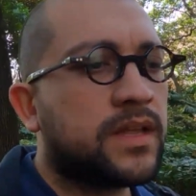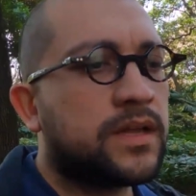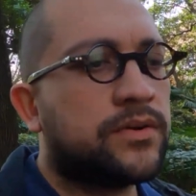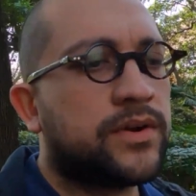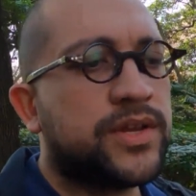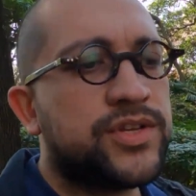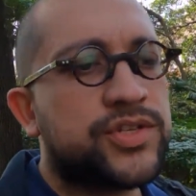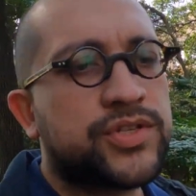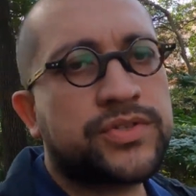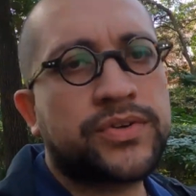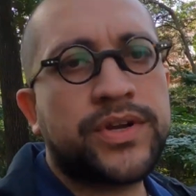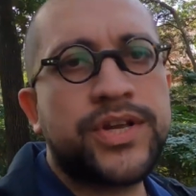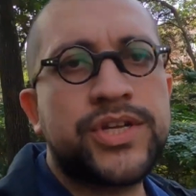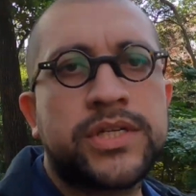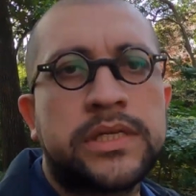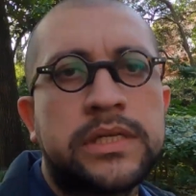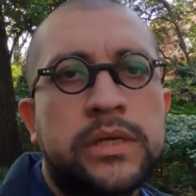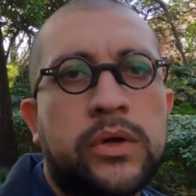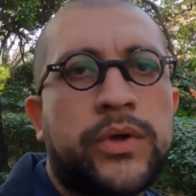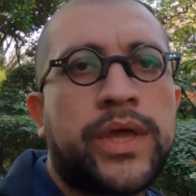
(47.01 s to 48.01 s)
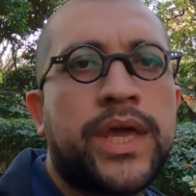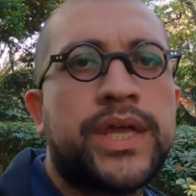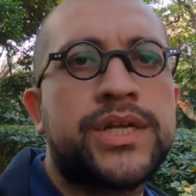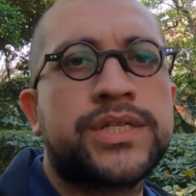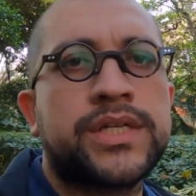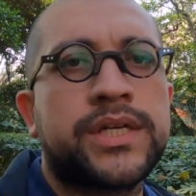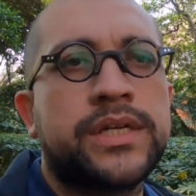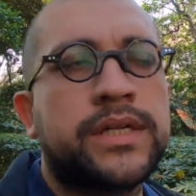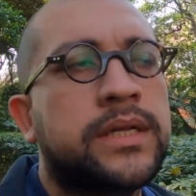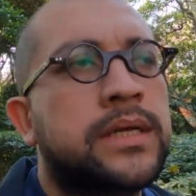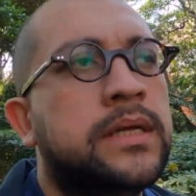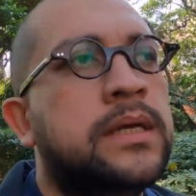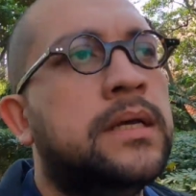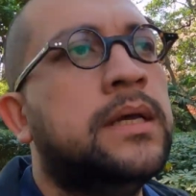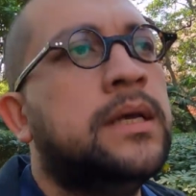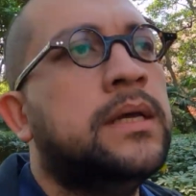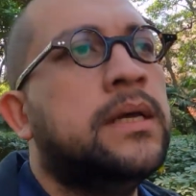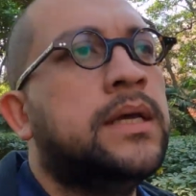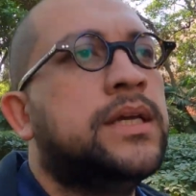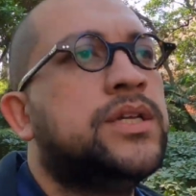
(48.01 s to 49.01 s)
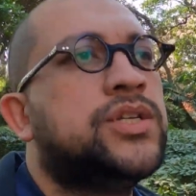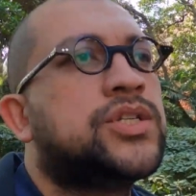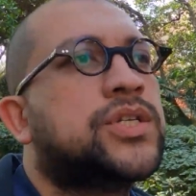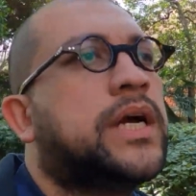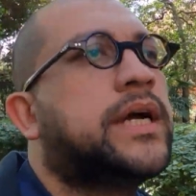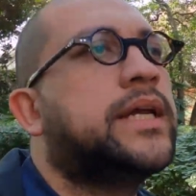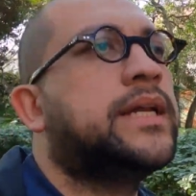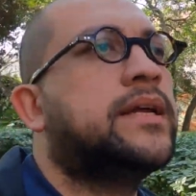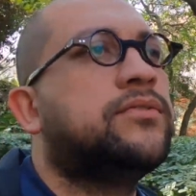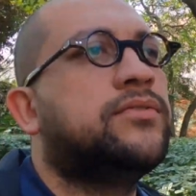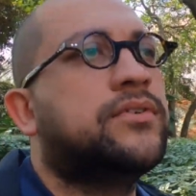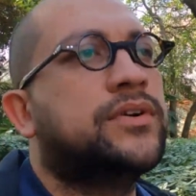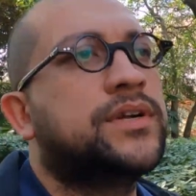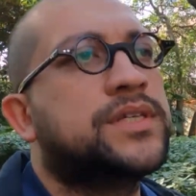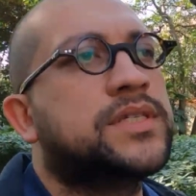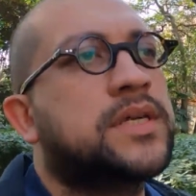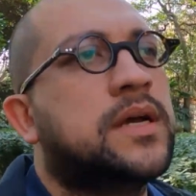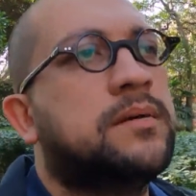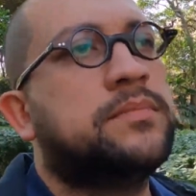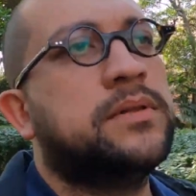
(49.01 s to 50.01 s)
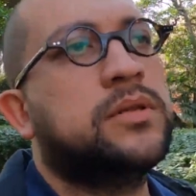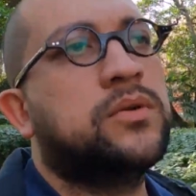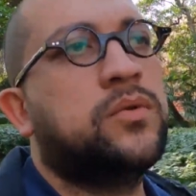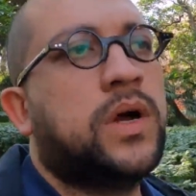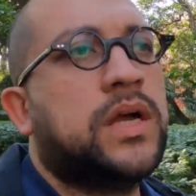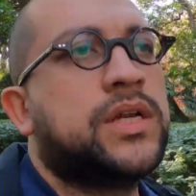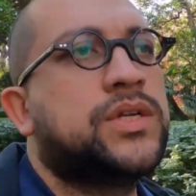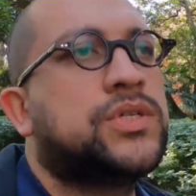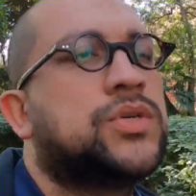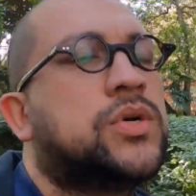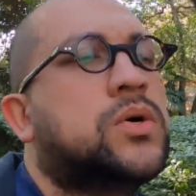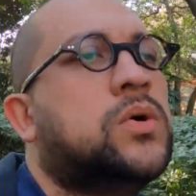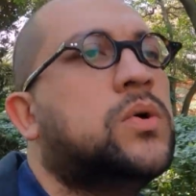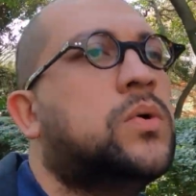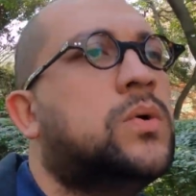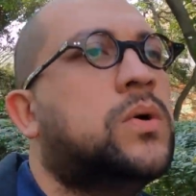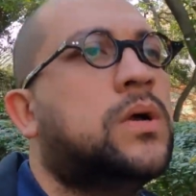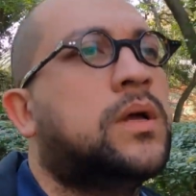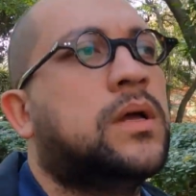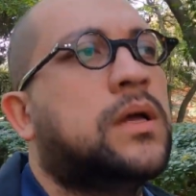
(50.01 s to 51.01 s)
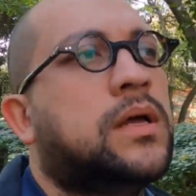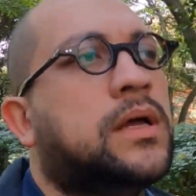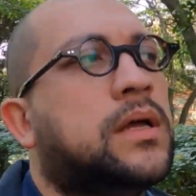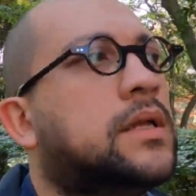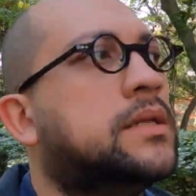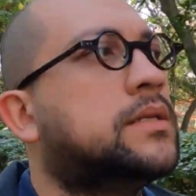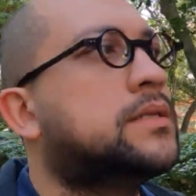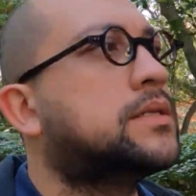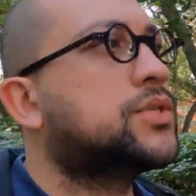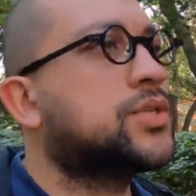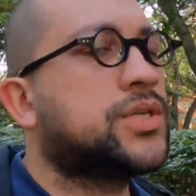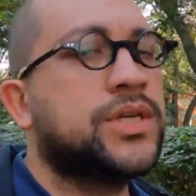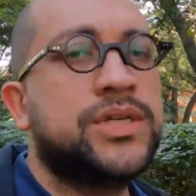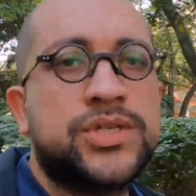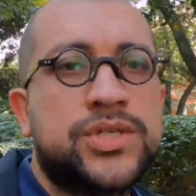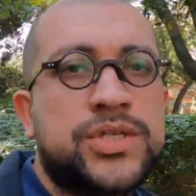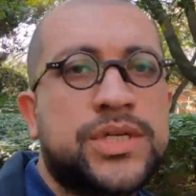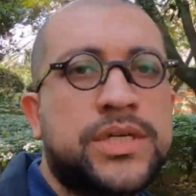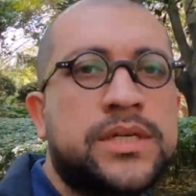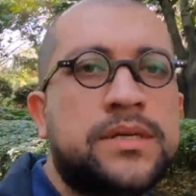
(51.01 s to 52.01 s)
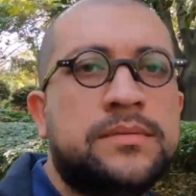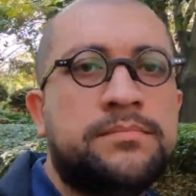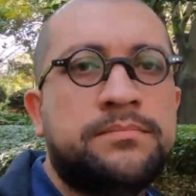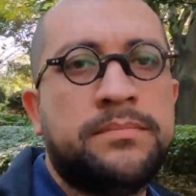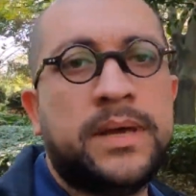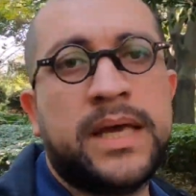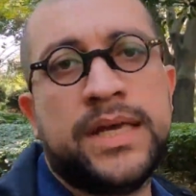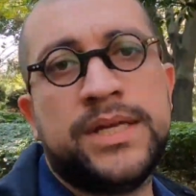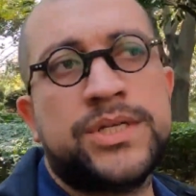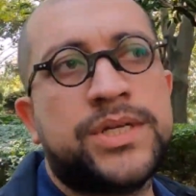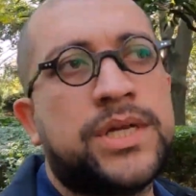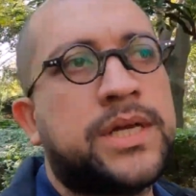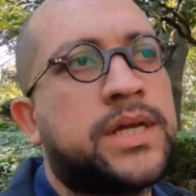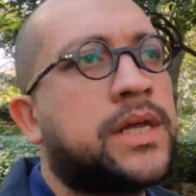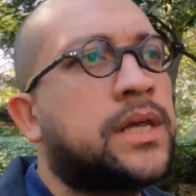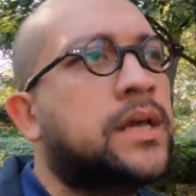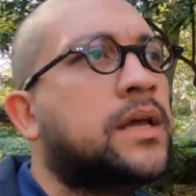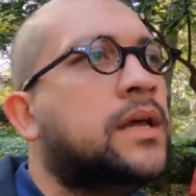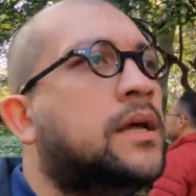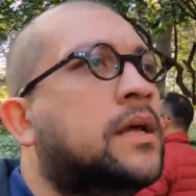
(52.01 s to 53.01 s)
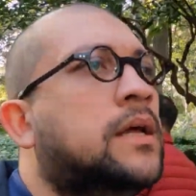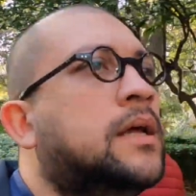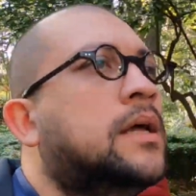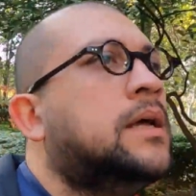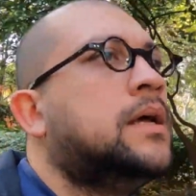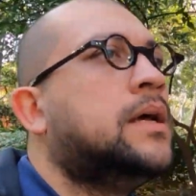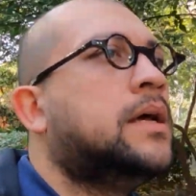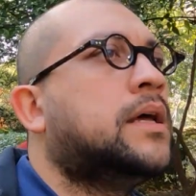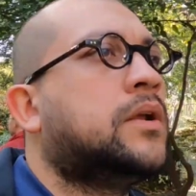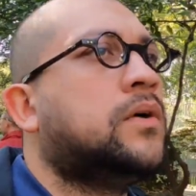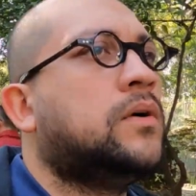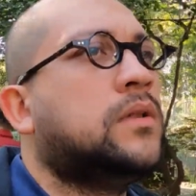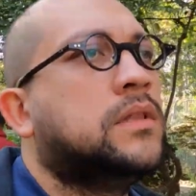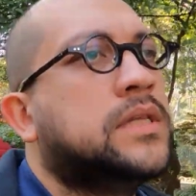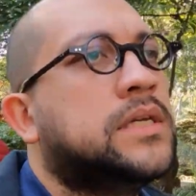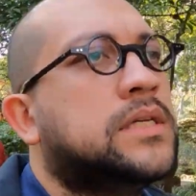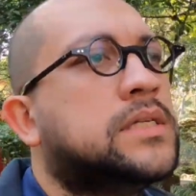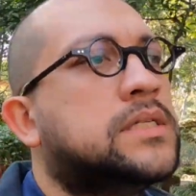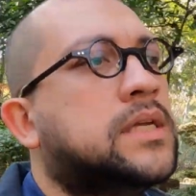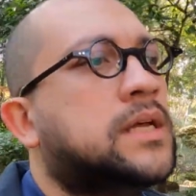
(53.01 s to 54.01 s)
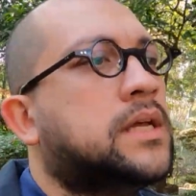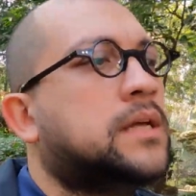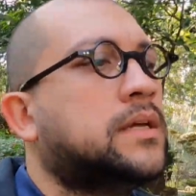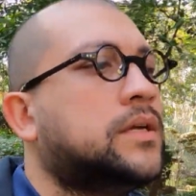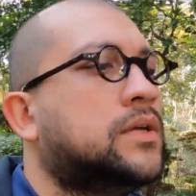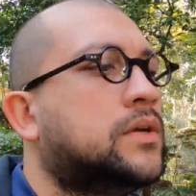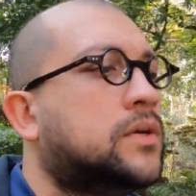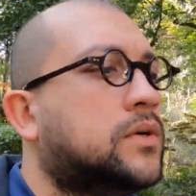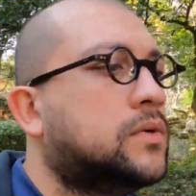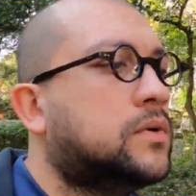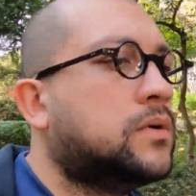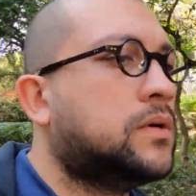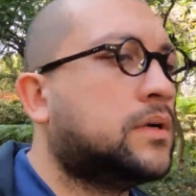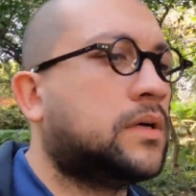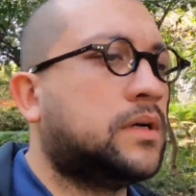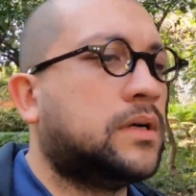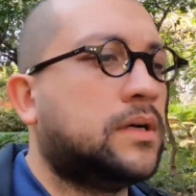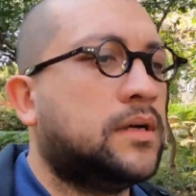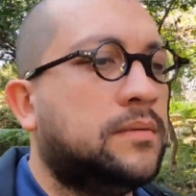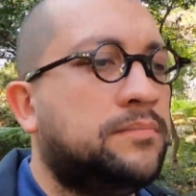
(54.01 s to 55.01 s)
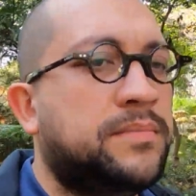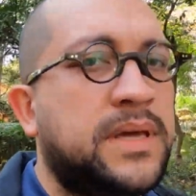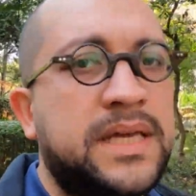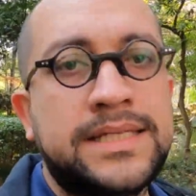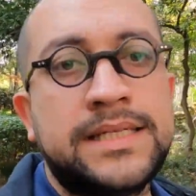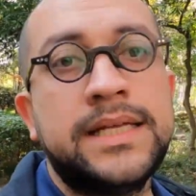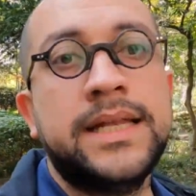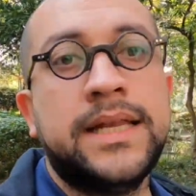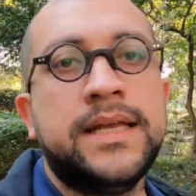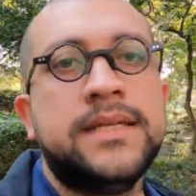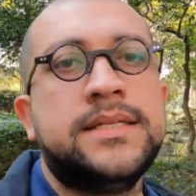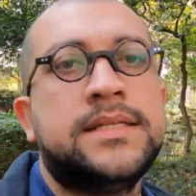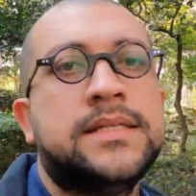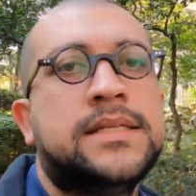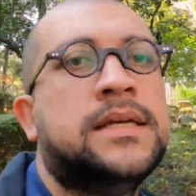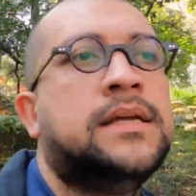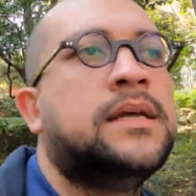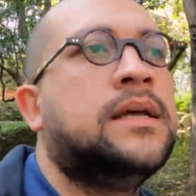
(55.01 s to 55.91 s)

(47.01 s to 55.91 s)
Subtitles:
registration location in China, for example Guangzhou and Shenzhen, Beijing and all these big cities.